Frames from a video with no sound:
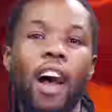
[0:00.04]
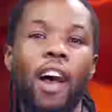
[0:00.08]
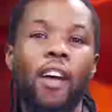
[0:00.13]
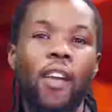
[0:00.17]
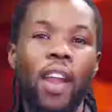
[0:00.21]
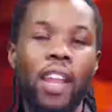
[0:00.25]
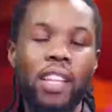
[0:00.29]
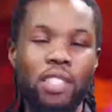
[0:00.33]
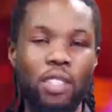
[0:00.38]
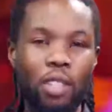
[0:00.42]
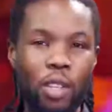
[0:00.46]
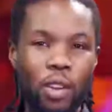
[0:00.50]
All
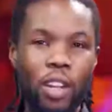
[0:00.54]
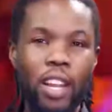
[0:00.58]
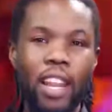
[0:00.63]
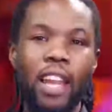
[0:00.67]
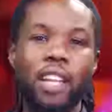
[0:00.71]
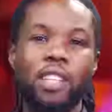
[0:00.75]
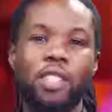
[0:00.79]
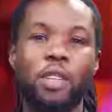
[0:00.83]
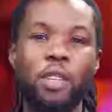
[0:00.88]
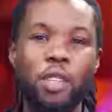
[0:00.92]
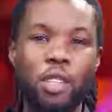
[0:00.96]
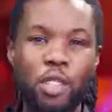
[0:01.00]
right, so
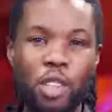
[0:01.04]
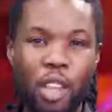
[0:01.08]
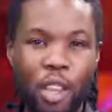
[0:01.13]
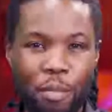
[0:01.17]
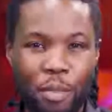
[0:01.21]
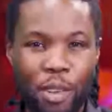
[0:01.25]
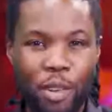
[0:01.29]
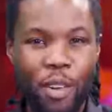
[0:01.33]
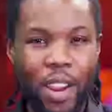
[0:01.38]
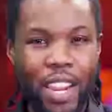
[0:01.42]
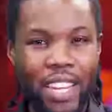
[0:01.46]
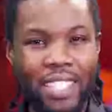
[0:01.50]
glad you could join
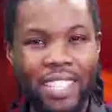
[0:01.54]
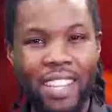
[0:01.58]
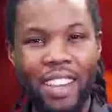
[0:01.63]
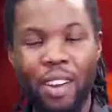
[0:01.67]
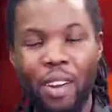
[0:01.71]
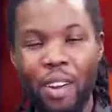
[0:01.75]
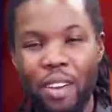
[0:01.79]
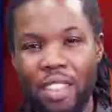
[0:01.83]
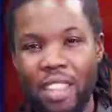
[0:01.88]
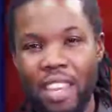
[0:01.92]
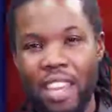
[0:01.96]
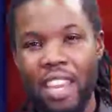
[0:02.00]
me right here
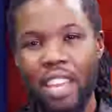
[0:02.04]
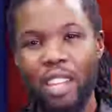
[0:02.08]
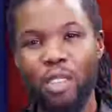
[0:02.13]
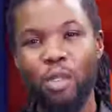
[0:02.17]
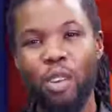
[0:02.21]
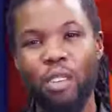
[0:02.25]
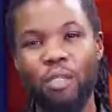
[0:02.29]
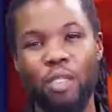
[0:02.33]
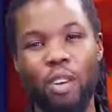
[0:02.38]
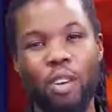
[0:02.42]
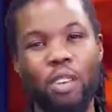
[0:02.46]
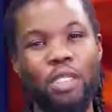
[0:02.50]
on the
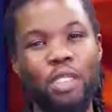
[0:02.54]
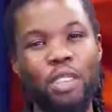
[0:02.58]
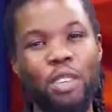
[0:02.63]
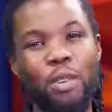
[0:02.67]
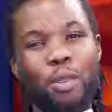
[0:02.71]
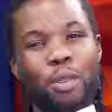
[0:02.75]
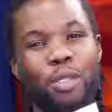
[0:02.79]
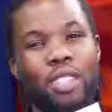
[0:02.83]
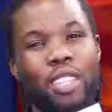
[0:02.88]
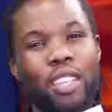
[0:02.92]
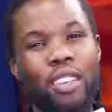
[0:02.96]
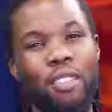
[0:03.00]
Heatwave on
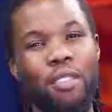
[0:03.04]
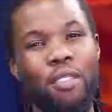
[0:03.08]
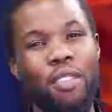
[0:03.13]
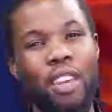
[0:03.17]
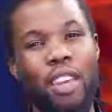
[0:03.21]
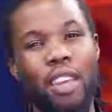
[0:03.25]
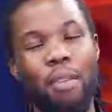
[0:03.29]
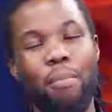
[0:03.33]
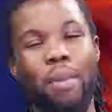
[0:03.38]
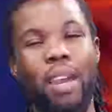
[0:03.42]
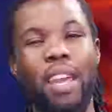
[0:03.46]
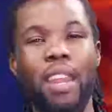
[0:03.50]

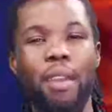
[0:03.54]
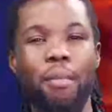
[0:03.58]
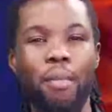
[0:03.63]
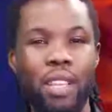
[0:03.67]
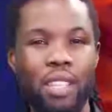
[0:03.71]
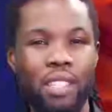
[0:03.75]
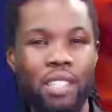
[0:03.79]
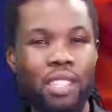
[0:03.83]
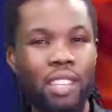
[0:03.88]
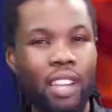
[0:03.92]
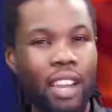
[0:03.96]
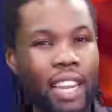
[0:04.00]
QTV. My name
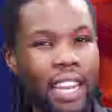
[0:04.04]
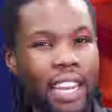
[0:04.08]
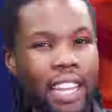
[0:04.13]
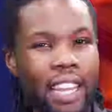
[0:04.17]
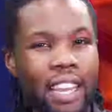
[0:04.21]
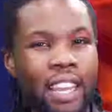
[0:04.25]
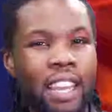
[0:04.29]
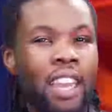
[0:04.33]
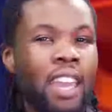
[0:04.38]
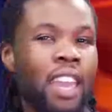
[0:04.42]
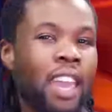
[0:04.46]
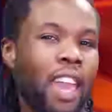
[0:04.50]
is
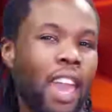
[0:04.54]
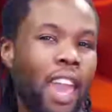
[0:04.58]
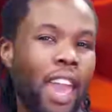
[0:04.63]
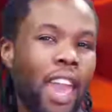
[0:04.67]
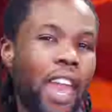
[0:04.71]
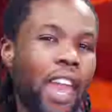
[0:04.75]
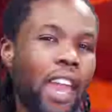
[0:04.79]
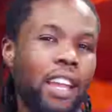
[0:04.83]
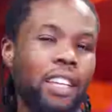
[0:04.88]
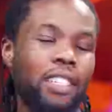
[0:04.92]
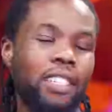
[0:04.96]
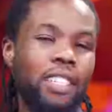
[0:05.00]
Charlie,
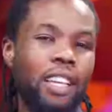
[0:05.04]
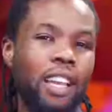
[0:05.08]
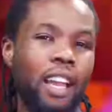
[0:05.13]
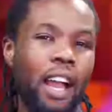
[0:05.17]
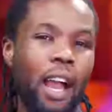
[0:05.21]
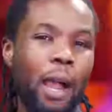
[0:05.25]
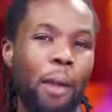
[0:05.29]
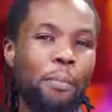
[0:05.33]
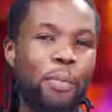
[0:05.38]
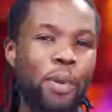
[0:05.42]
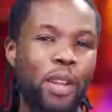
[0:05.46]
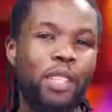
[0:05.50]
and
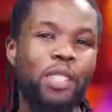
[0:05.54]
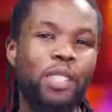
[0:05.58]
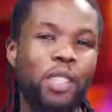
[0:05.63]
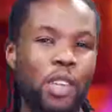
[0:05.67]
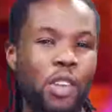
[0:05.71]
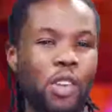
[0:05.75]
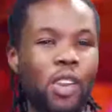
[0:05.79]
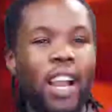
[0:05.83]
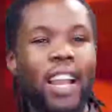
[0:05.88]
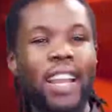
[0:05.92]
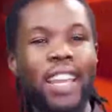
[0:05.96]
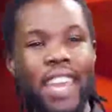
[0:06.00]
I bring to
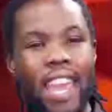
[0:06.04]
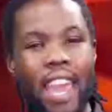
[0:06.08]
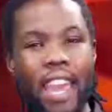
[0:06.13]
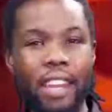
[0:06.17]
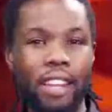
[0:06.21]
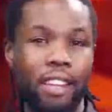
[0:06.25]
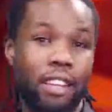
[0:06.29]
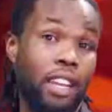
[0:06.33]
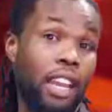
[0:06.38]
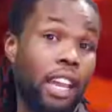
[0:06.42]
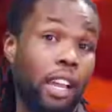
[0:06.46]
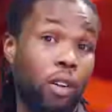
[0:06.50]
you
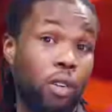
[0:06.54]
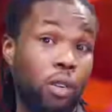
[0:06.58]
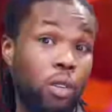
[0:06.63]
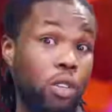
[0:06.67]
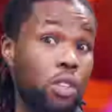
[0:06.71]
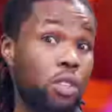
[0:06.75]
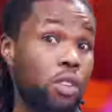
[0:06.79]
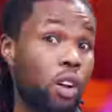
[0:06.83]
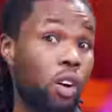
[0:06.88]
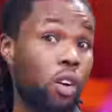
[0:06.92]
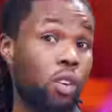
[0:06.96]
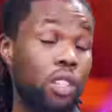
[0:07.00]
again, like
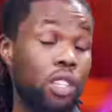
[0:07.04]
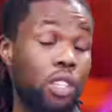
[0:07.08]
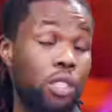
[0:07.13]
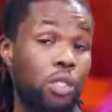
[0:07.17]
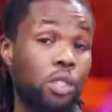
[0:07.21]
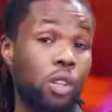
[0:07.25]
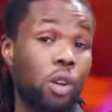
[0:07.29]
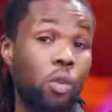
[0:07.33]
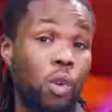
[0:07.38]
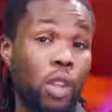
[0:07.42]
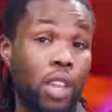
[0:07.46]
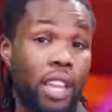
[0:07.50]
on this
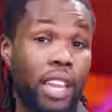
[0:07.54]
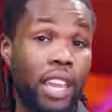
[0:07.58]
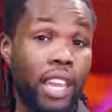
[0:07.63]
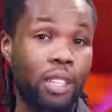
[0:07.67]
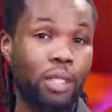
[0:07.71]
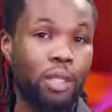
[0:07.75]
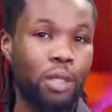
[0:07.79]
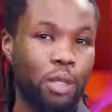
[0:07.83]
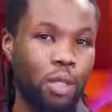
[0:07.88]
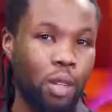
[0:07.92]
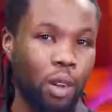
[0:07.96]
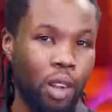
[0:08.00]
show we
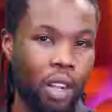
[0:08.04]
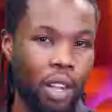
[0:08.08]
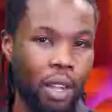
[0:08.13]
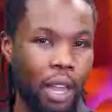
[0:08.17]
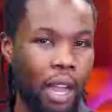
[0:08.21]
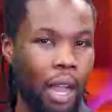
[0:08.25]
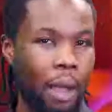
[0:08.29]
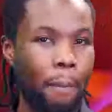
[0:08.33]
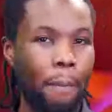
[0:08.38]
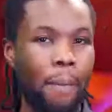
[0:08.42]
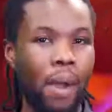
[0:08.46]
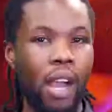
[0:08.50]
get to talk
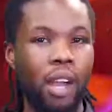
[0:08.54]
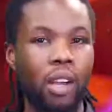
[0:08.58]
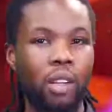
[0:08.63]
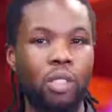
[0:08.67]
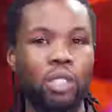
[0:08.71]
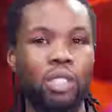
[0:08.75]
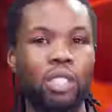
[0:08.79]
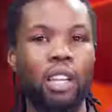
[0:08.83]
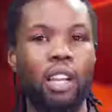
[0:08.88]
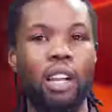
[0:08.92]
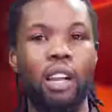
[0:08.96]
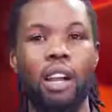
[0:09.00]

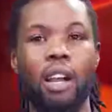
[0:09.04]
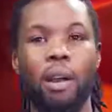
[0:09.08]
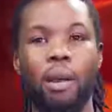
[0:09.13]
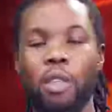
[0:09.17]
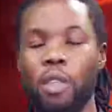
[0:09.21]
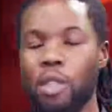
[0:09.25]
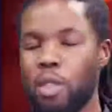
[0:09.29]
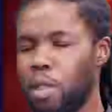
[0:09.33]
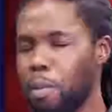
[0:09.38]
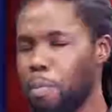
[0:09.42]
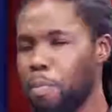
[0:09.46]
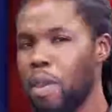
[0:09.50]
about
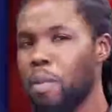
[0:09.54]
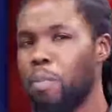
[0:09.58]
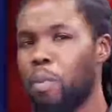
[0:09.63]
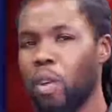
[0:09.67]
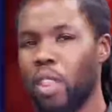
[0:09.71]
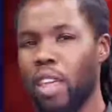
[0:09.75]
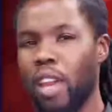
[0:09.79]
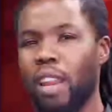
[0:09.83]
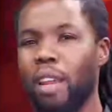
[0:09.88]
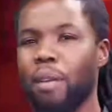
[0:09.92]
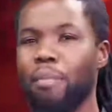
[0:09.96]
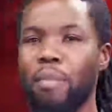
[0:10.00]
the
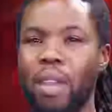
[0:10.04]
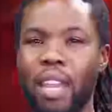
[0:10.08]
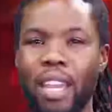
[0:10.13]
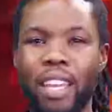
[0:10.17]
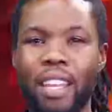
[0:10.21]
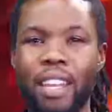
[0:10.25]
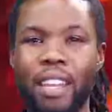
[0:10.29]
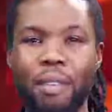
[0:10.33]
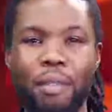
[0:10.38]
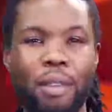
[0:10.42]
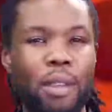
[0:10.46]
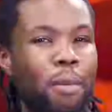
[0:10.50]
people that are
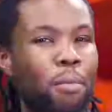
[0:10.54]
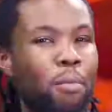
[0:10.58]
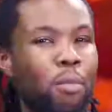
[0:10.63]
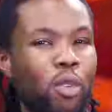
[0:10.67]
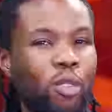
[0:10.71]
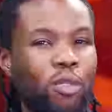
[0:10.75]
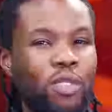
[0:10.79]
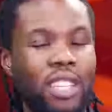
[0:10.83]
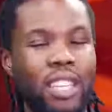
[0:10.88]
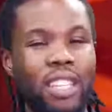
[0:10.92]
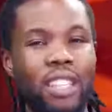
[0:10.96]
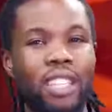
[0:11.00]
making the
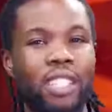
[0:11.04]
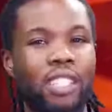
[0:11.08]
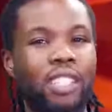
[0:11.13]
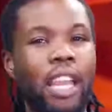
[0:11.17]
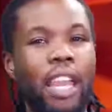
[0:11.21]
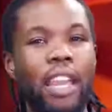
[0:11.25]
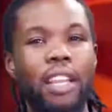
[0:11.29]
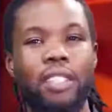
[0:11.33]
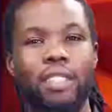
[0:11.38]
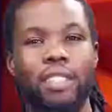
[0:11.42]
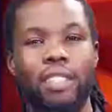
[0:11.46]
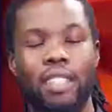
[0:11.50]
moves and the
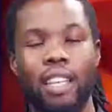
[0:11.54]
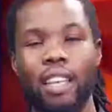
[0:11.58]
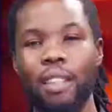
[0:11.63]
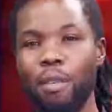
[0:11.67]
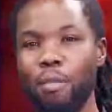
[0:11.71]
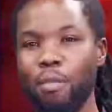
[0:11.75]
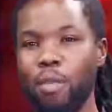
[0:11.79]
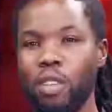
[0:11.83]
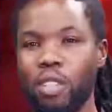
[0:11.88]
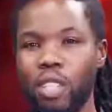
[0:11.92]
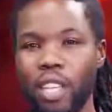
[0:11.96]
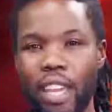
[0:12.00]
shakes in
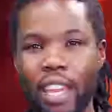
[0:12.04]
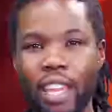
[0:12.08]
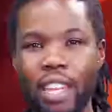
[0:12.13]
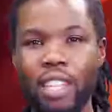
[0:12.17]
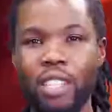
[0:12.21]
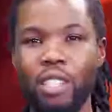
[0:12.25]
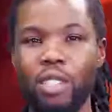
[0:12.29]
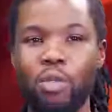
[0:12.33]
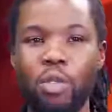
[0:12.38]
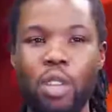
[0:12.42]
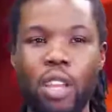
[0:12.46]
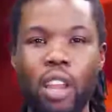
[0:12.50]
the music
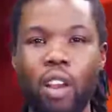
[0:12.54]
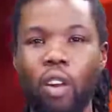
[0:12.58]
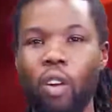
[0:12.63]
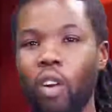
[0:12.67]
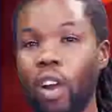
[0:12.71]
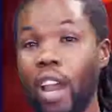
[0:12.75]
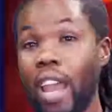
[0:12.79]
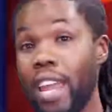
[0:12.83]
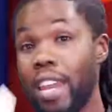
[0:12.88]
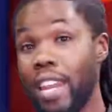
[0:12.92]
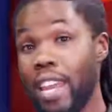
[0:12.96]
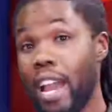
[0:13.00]
industry
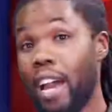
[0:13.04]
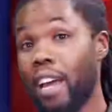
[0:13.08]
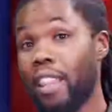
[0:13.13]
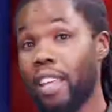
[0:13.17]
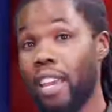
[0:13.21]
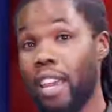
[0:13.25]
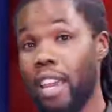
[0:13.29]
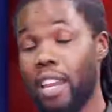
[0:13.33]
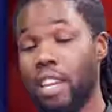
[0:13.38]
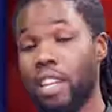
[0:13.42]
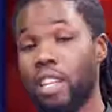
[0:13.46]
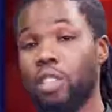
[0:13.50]
or any
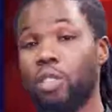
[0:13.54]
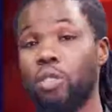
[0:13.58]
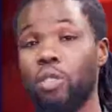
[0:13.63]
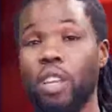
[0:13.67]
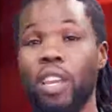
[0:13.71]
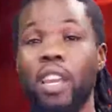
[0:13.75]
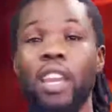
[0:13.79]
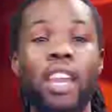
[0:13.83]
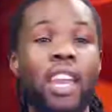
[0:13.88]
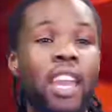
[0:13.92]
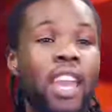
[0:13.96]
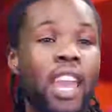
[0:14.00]
other
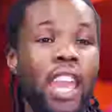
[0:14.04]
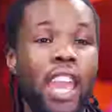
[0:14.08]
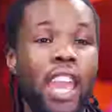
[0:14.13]
industry.